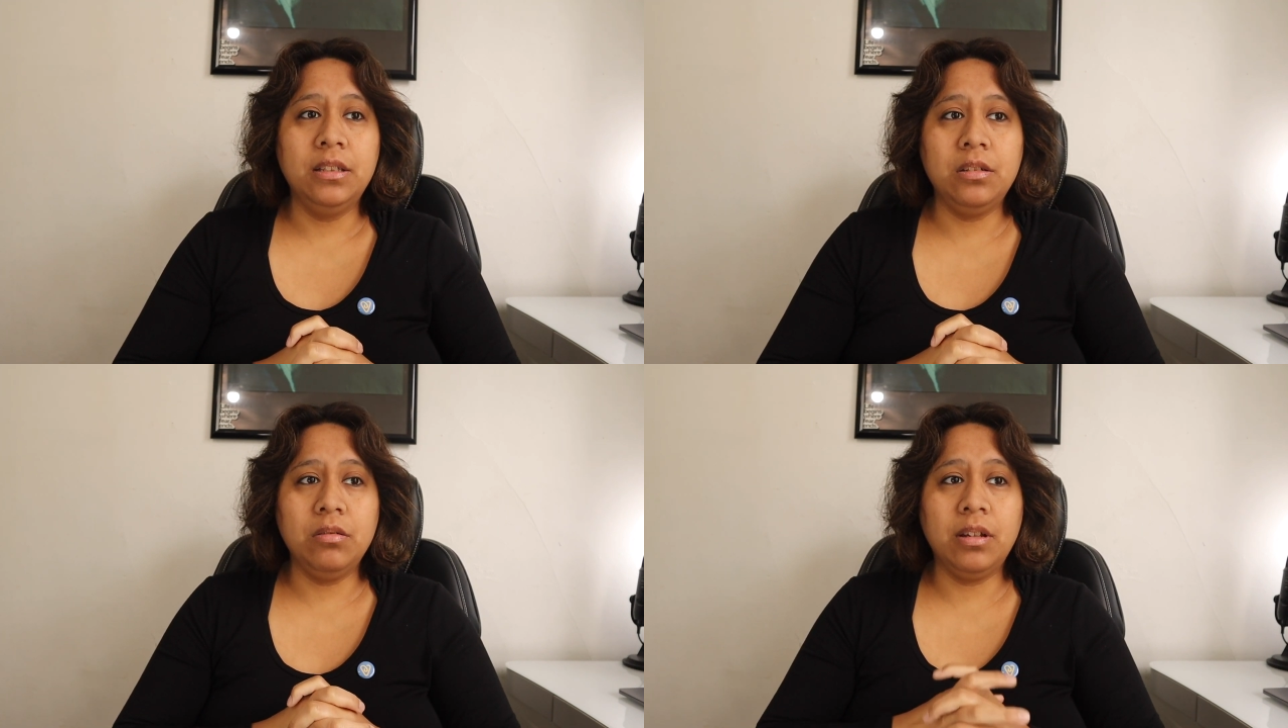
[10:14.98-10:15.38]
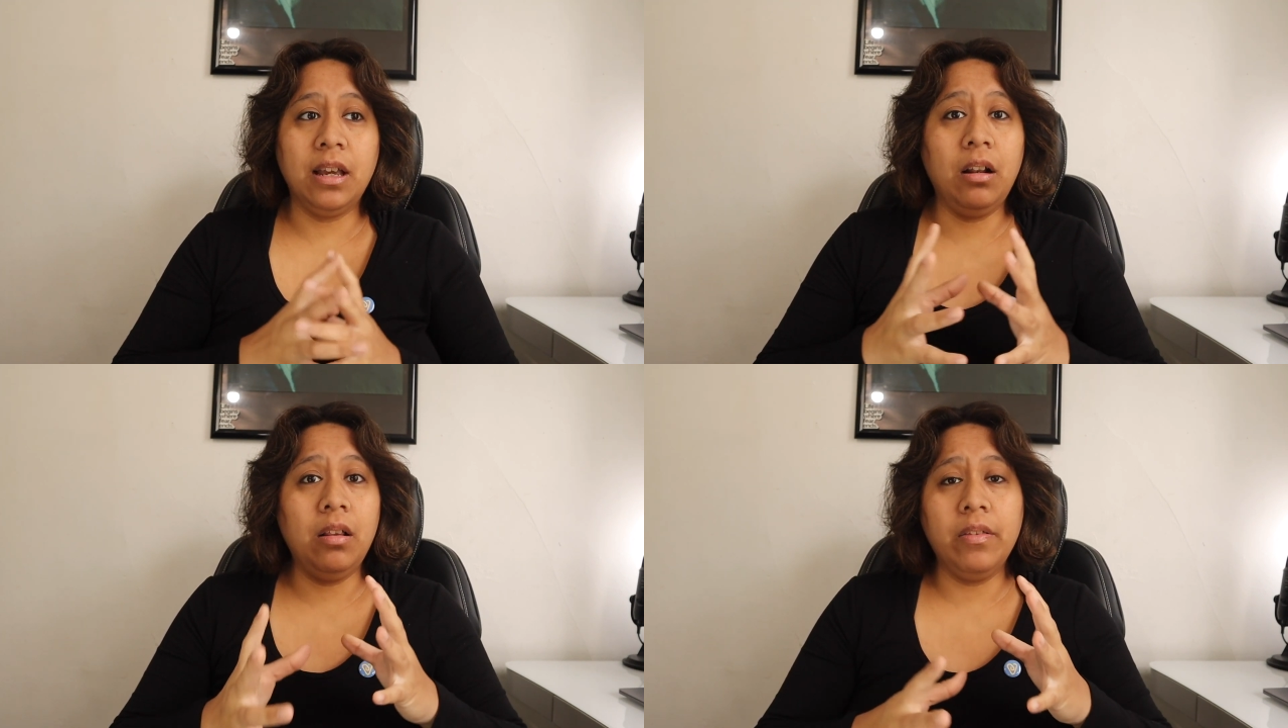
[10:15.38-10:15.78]
to
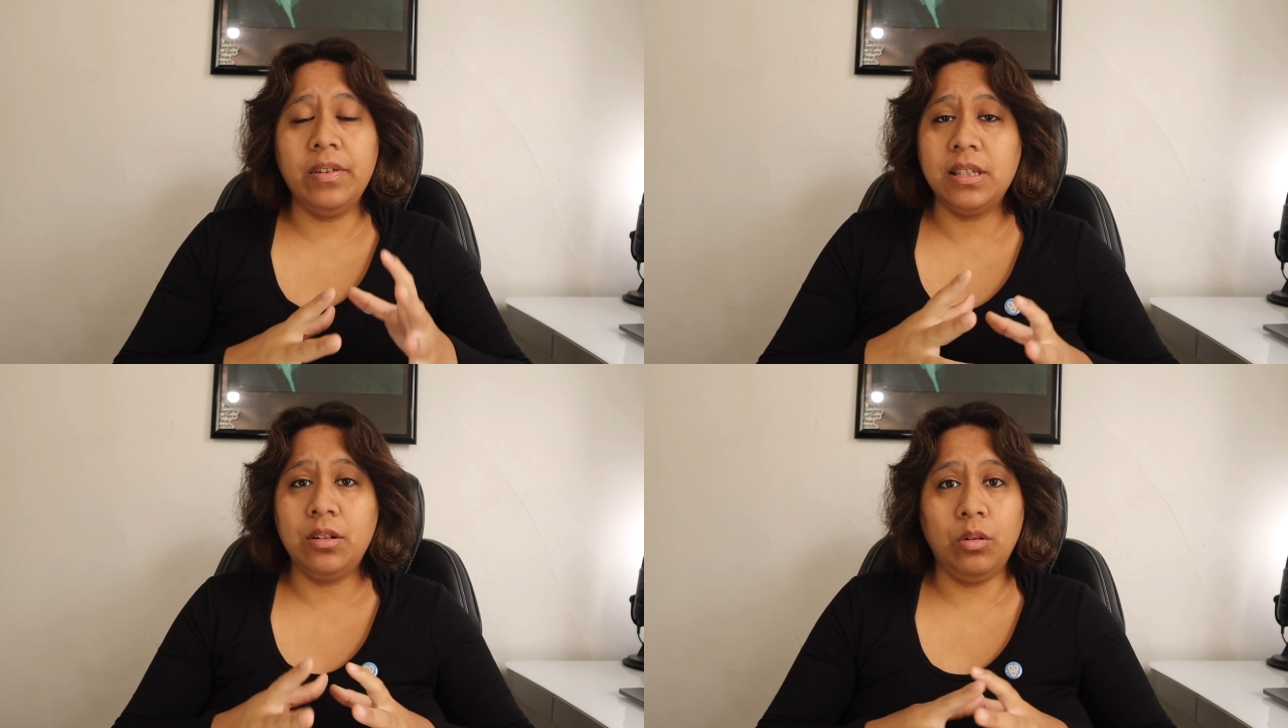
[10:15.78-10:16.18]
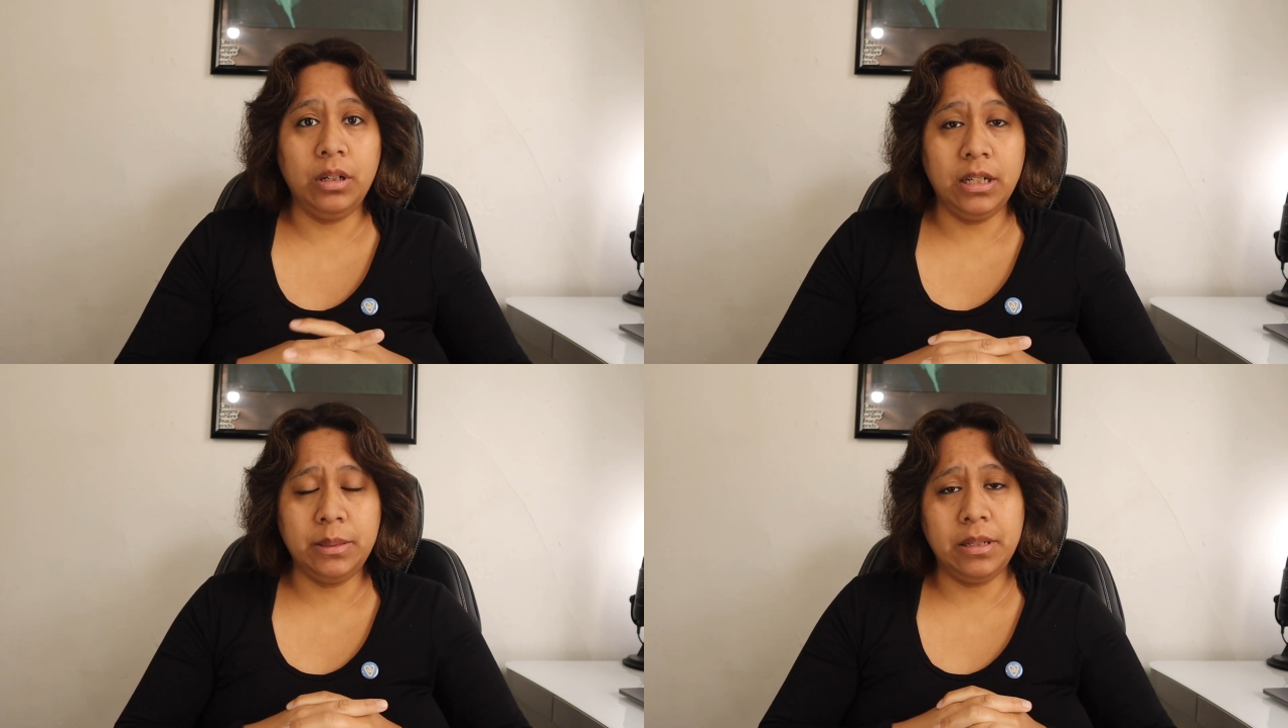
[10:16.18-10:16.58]
get all of this in
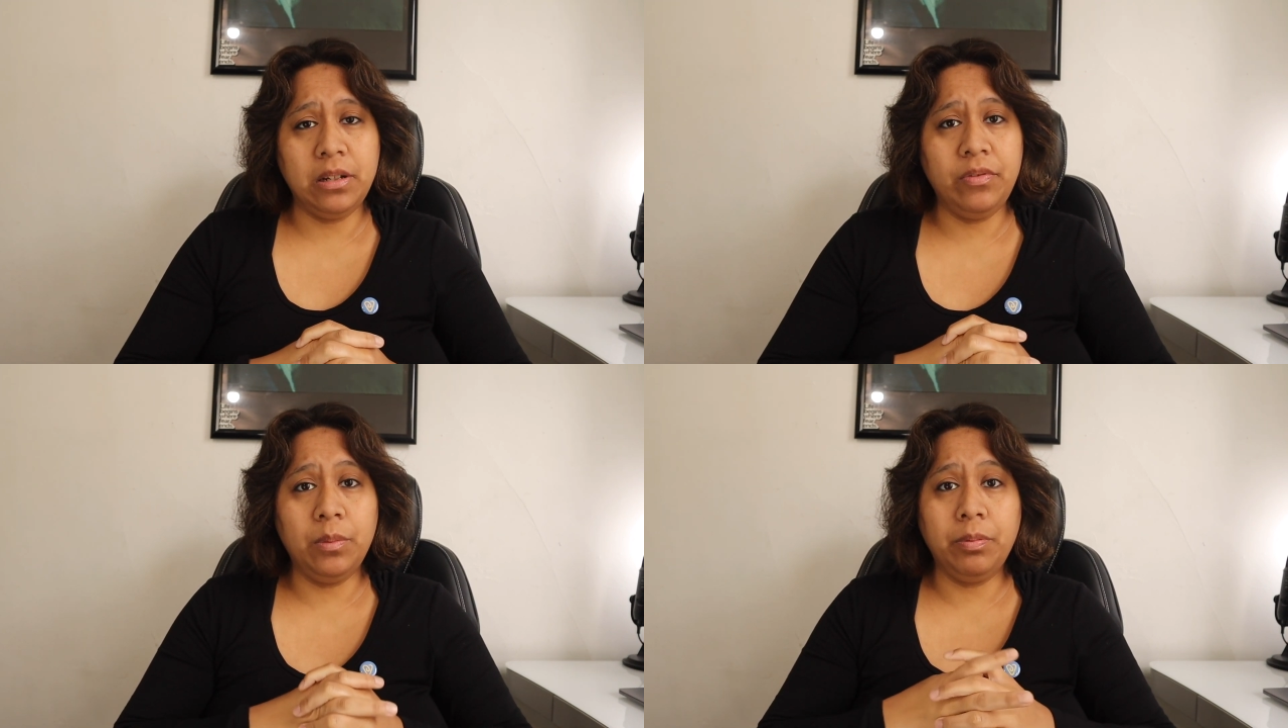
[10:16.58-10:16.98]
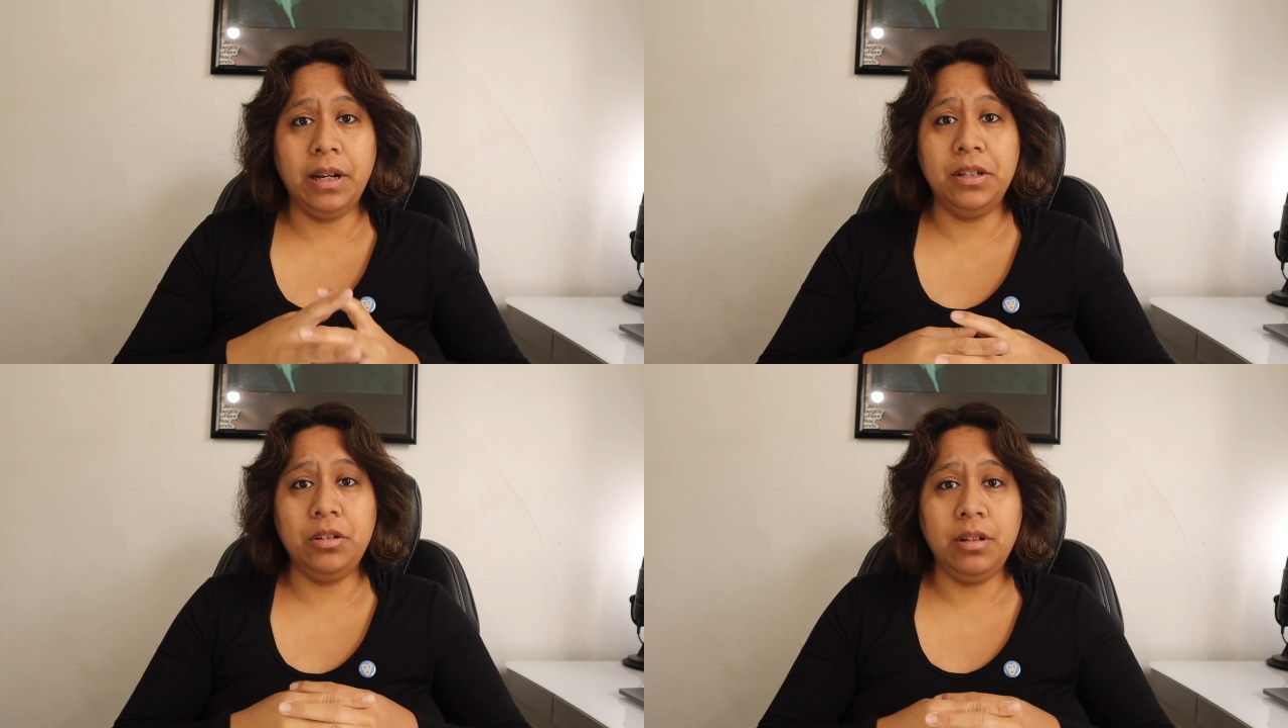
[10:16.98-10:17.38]
order, especially if you're
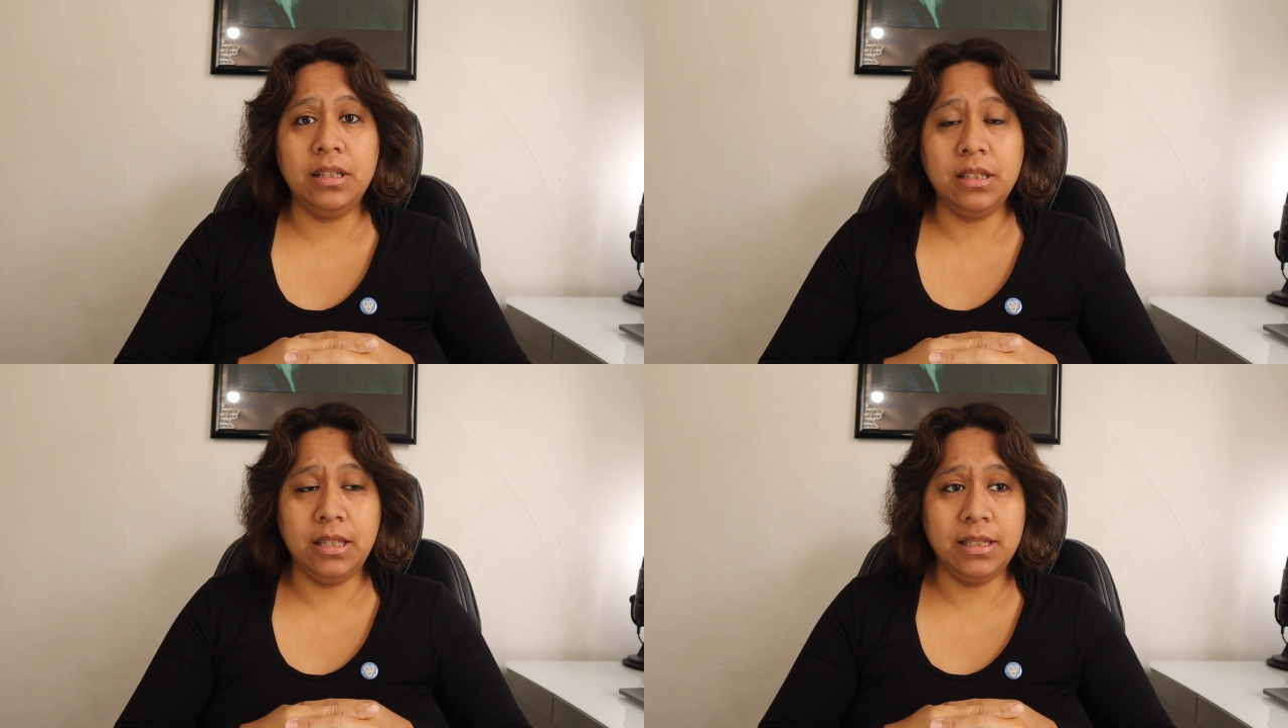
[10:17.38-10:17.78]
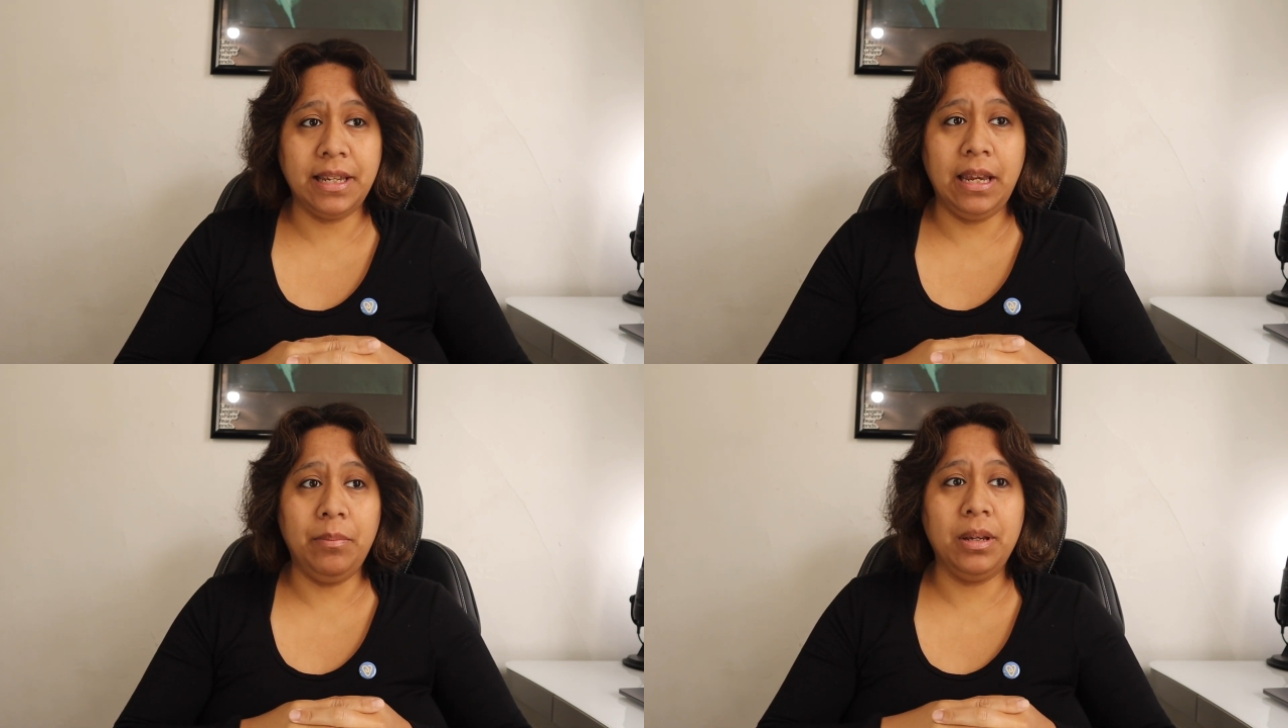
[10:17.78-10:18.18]
brand new into this
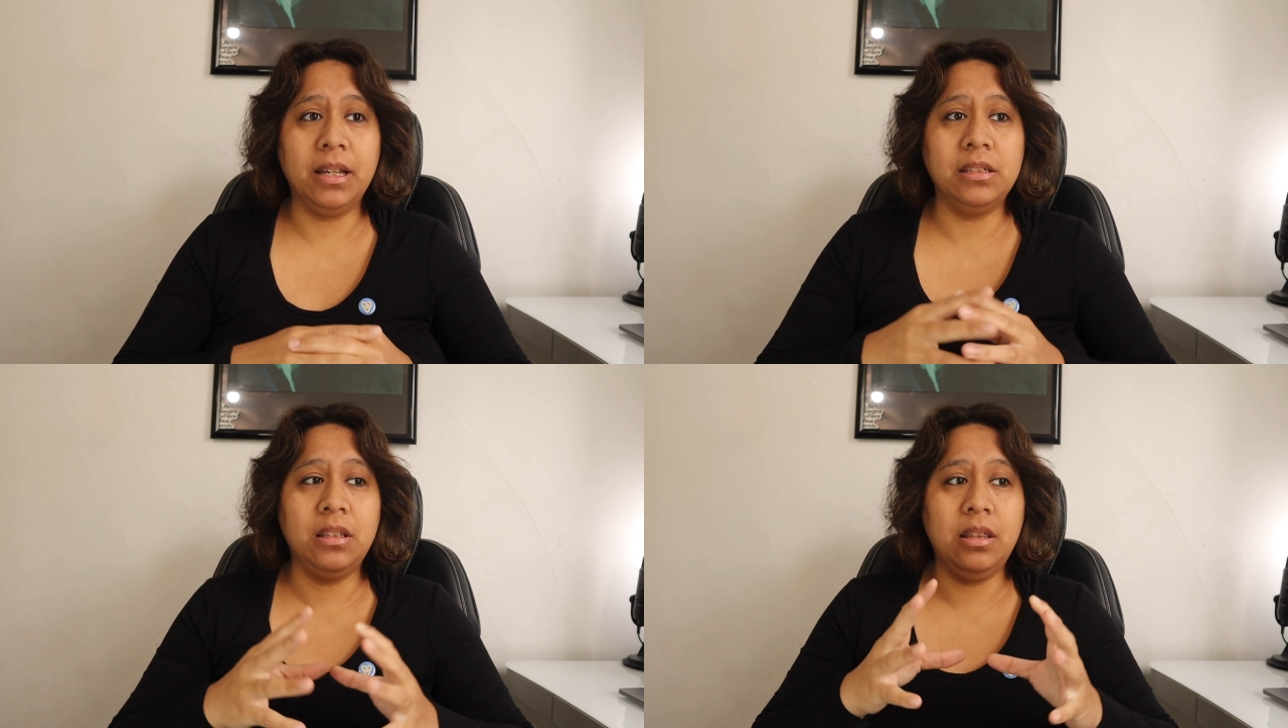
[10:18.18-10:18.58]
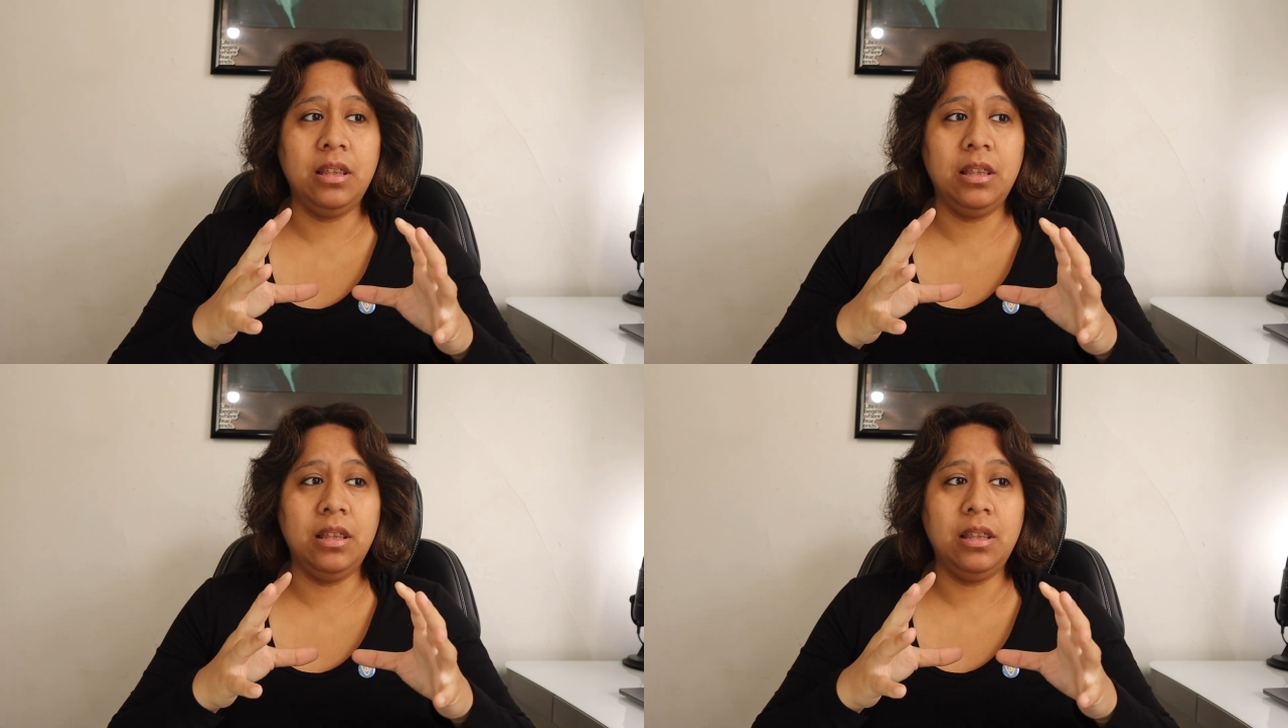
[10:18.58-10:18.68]
game, because